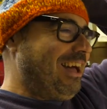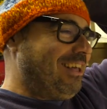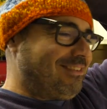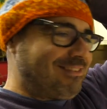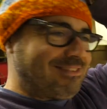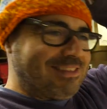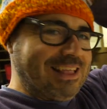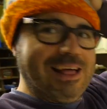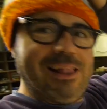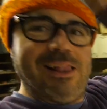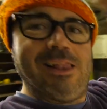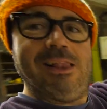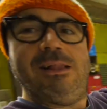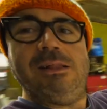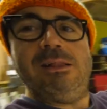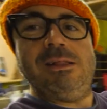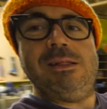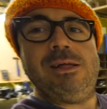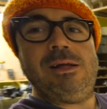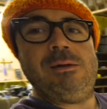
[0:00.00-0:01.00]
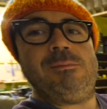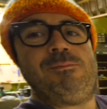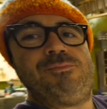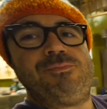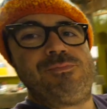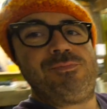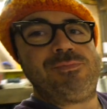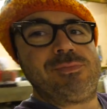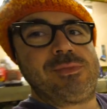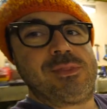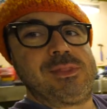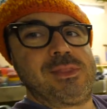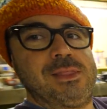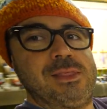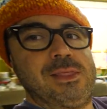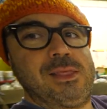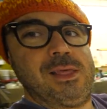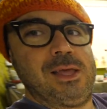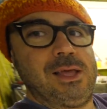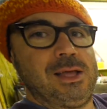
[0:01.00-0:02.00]
Still,
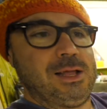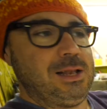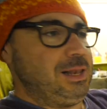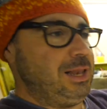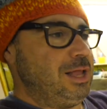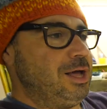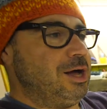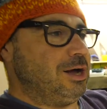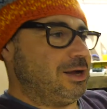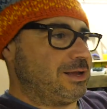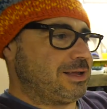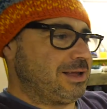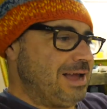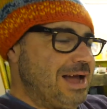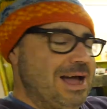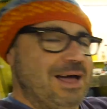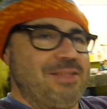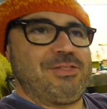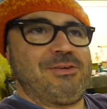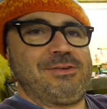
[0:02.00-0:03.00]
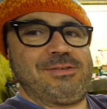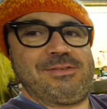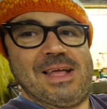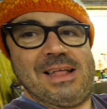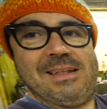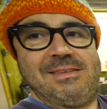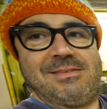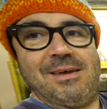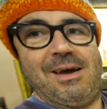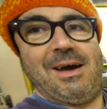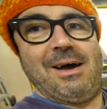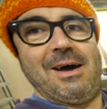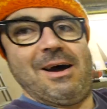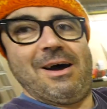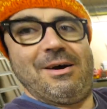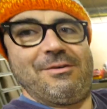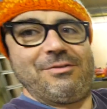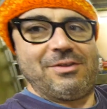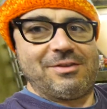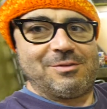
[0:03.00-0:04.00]
look at the centre
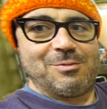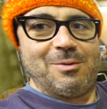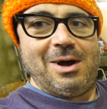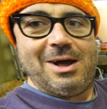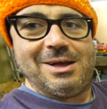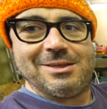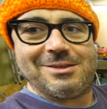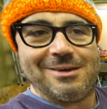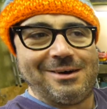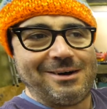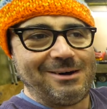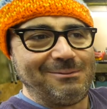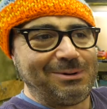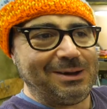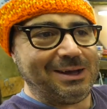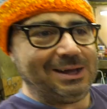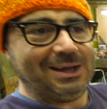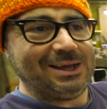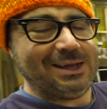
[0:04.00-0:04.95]
of this workshop.